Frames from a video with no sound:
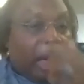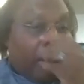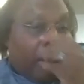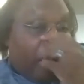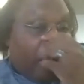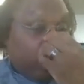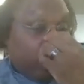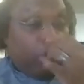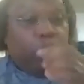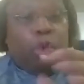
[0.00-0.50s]

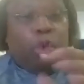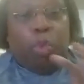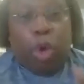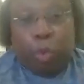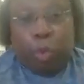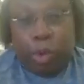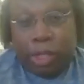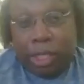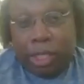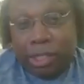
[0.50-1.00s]
I want you to
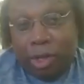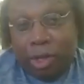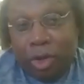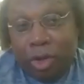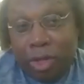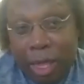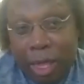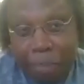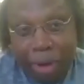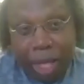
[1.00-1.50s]
work with us
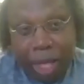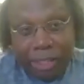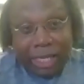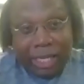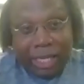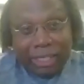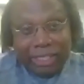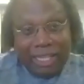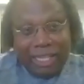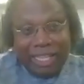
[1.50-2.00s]
on that
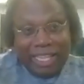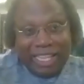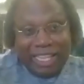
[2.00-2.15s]
project.